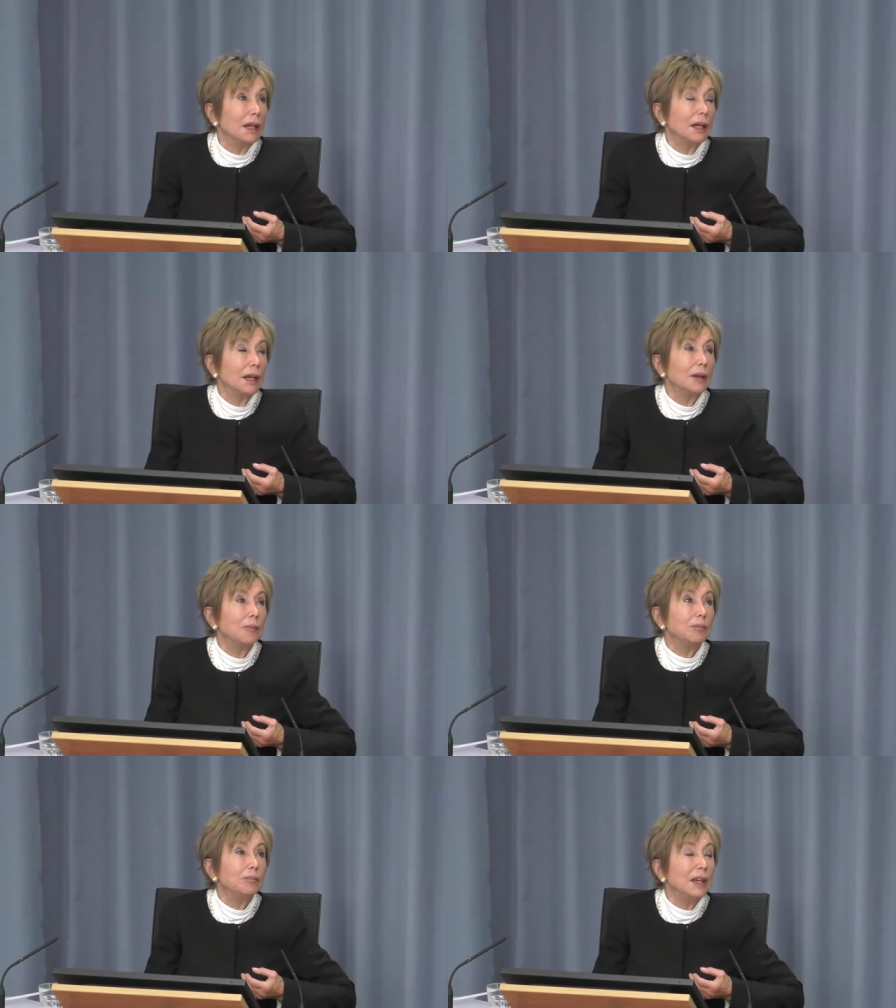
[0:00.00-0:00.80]

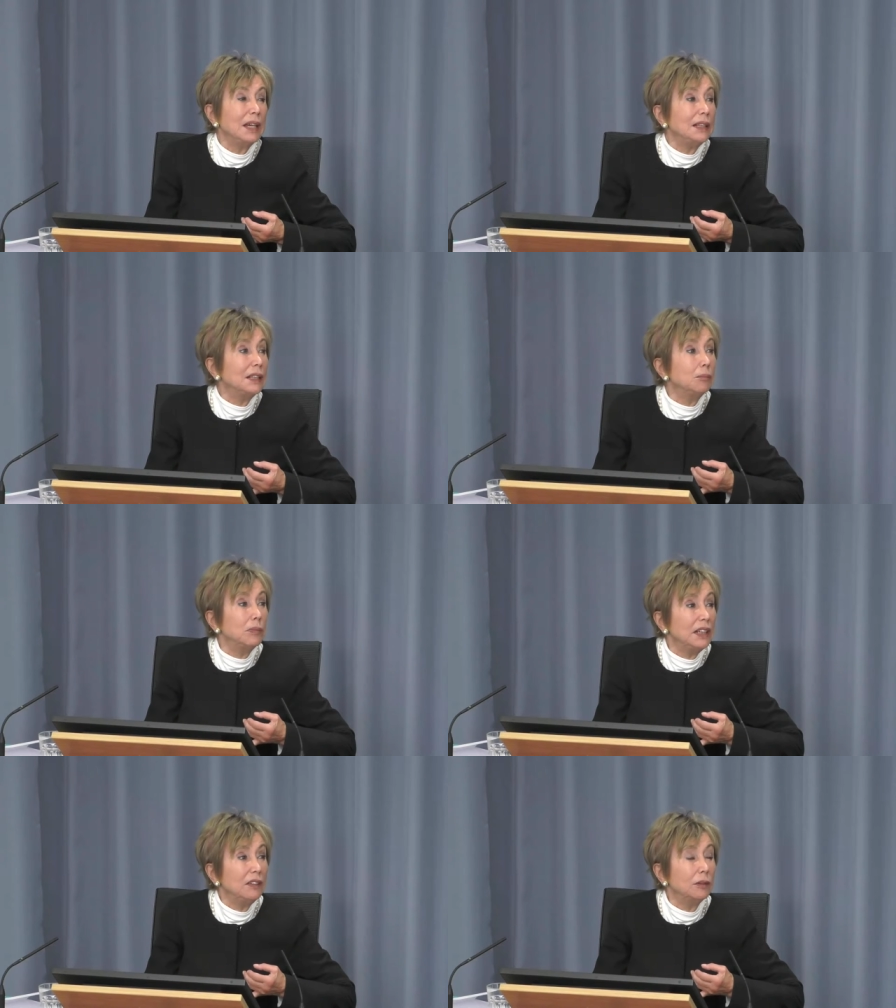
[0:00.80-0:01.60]
um, made it
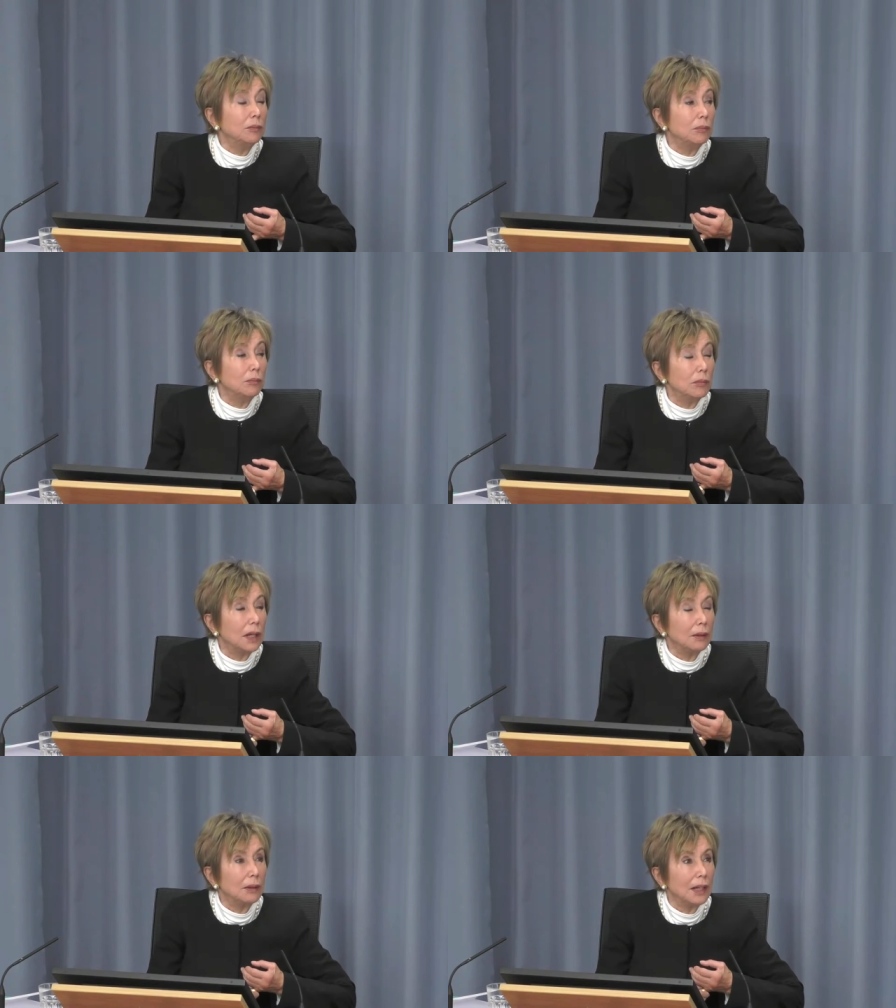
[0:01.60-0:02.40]
even
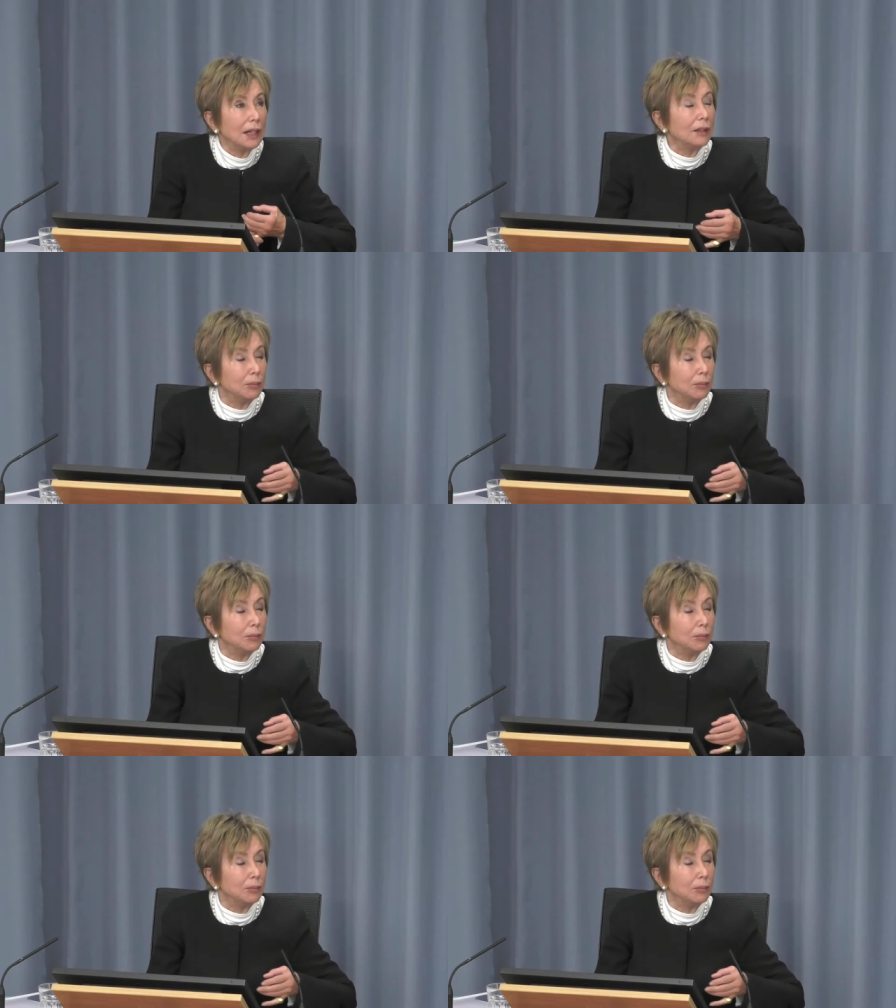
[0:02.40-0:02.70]
uh,